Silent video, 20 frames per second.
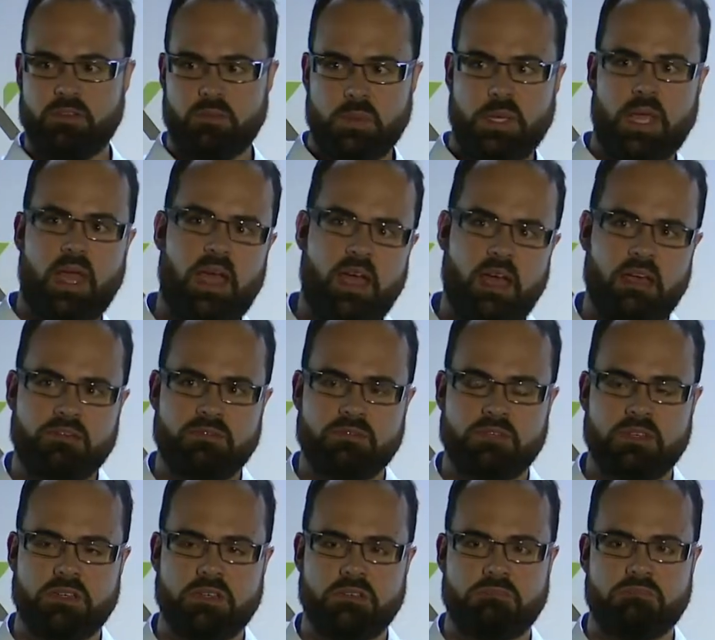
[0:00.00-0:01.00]
we have
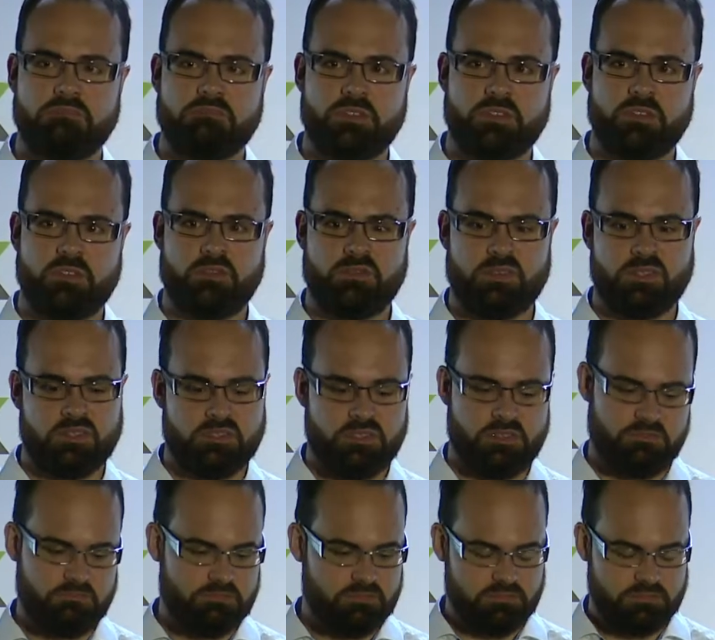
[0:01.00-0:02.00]
a sort of
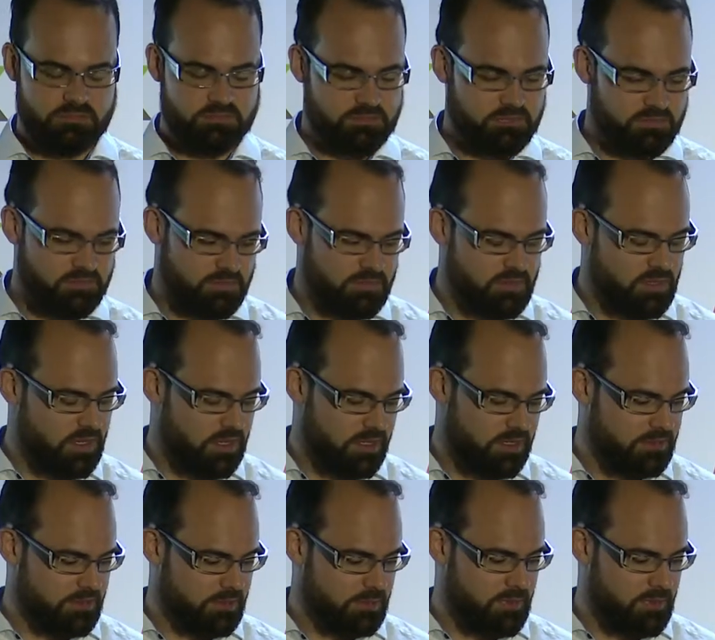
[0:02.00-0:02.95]
a